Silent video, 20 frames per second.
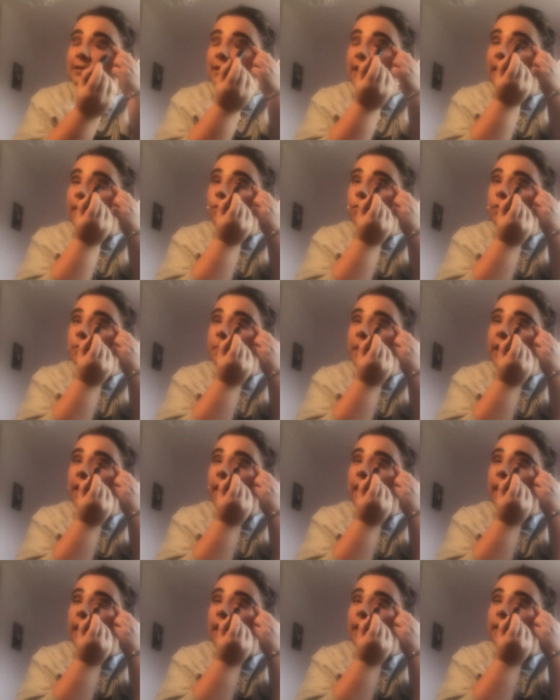eyes, I hold my
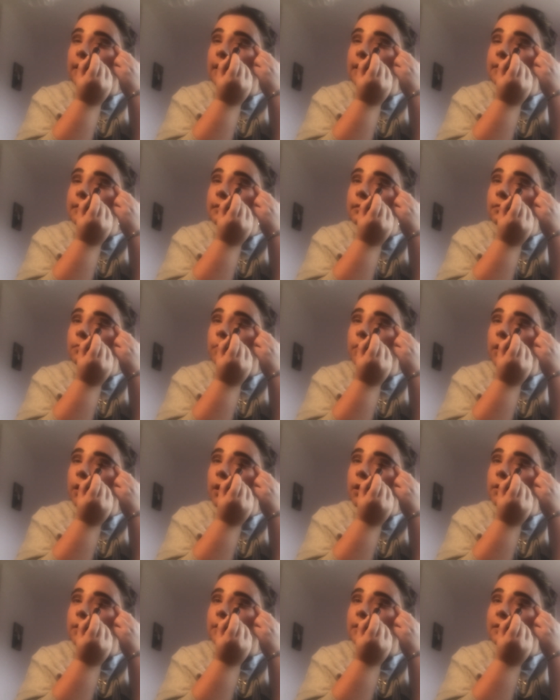eye like this
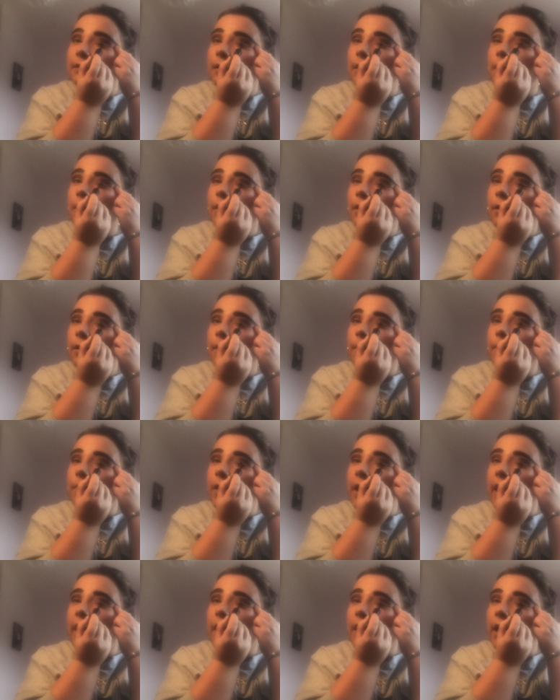because
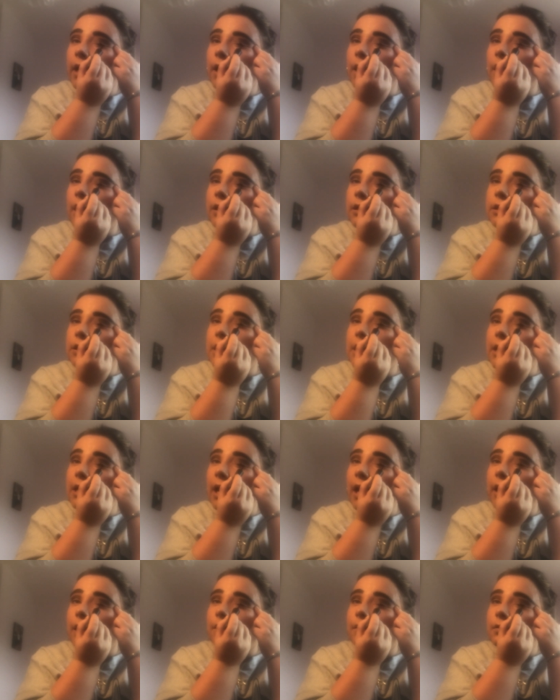then I can actually
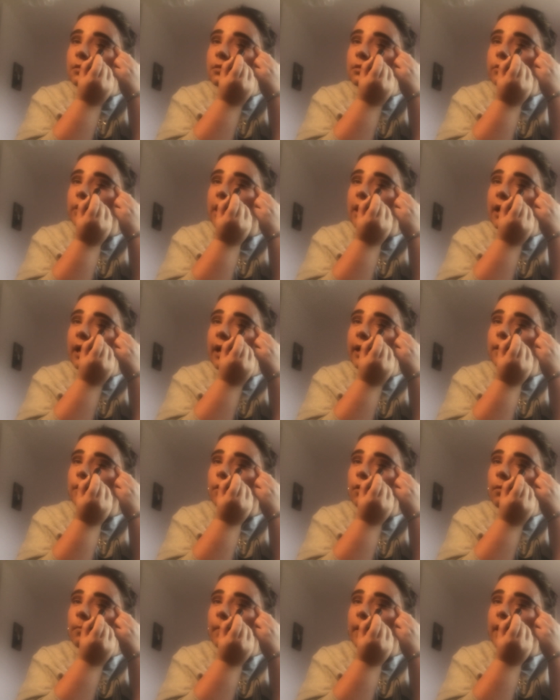get a straight line
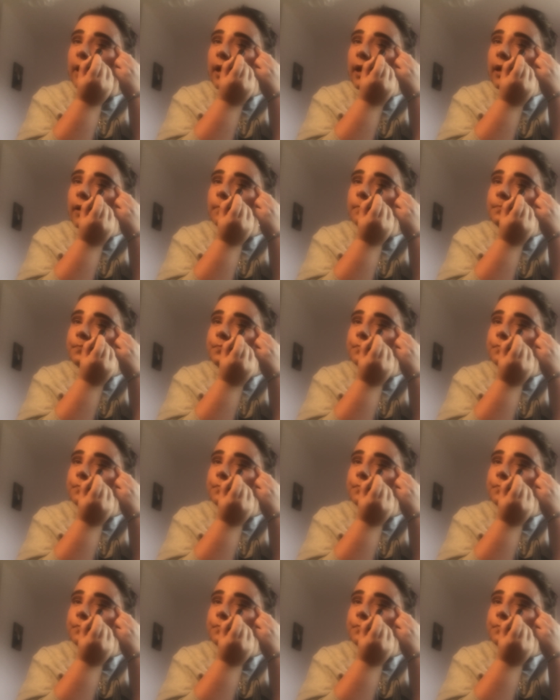on my eye